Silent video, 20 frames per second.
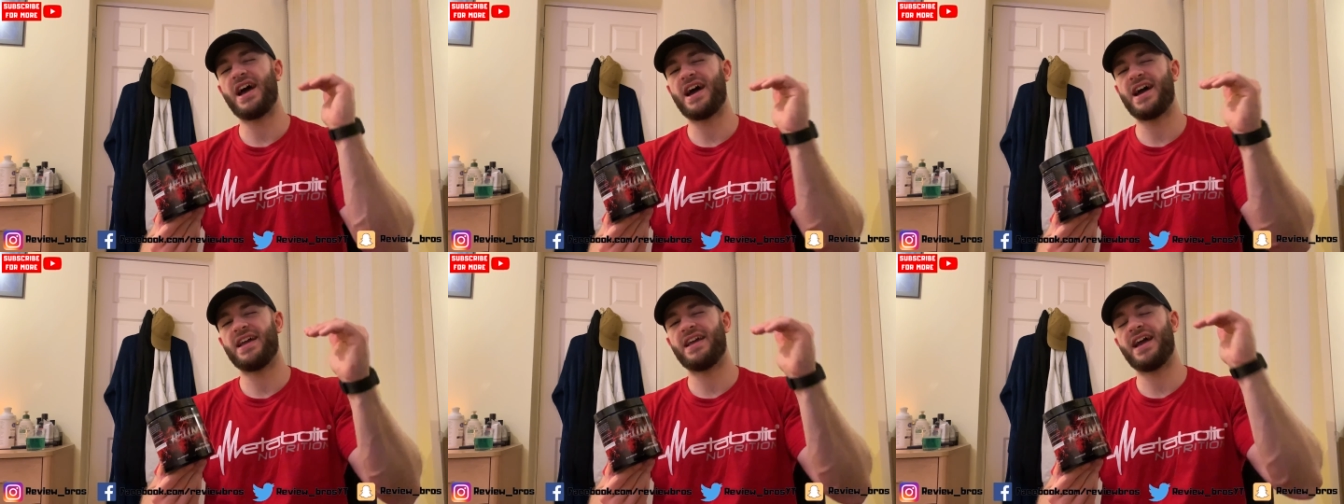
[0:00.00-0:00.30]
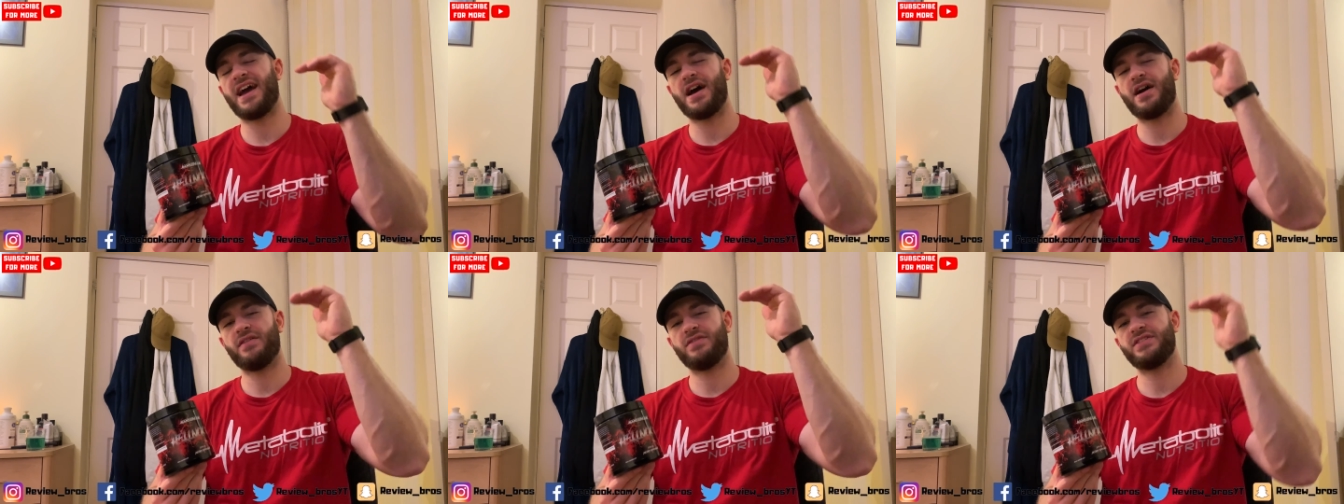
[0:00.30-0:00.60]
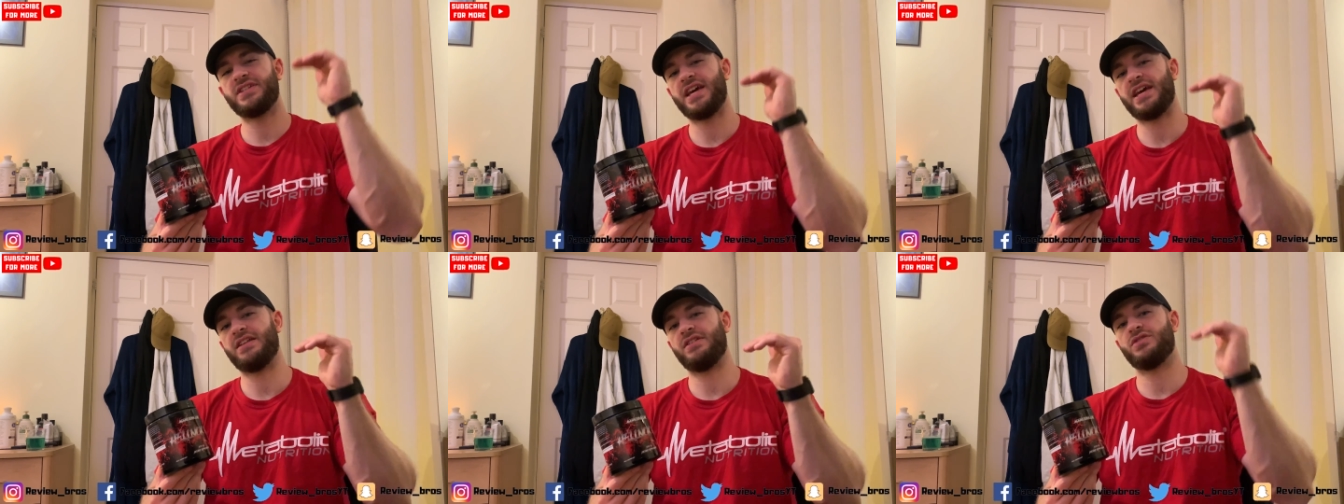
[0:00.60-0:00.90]
8 out of
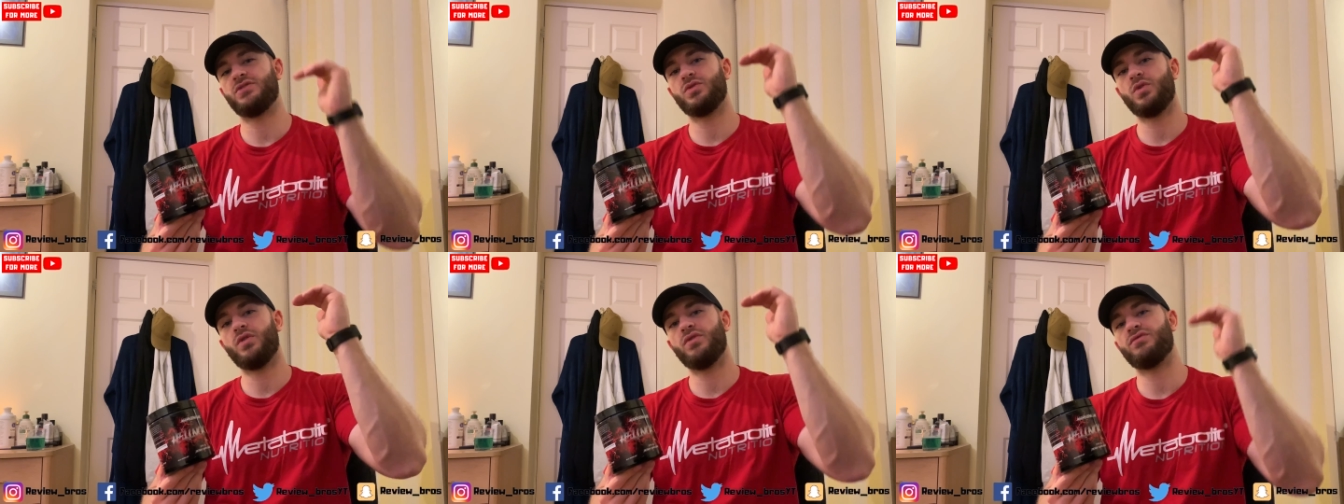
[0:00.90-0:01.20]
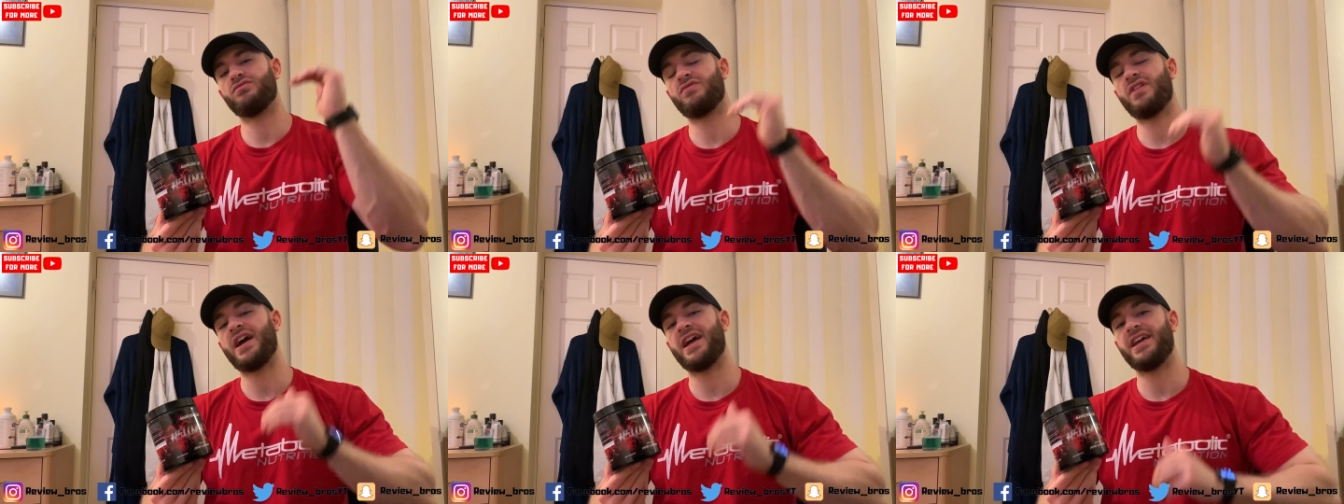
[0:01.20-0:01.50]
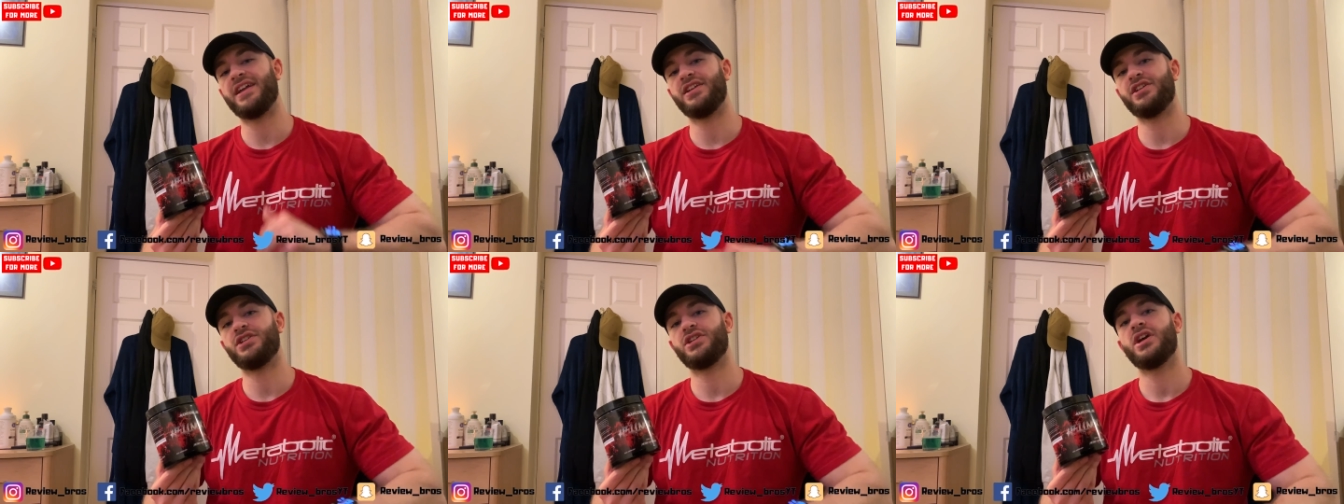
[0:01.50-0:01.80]
10 sort of
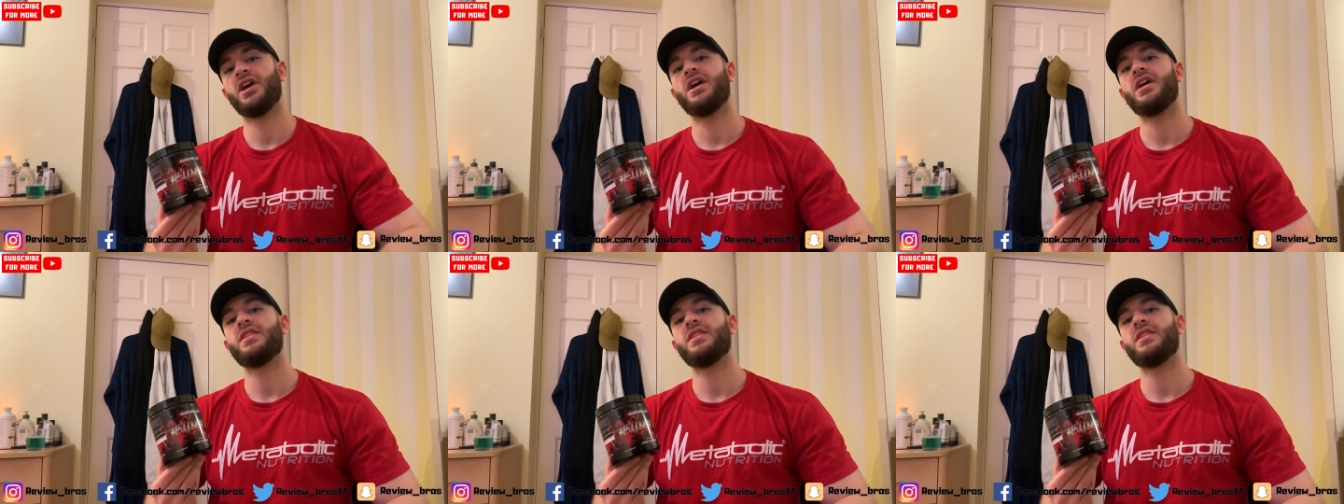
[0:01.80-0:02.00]
range.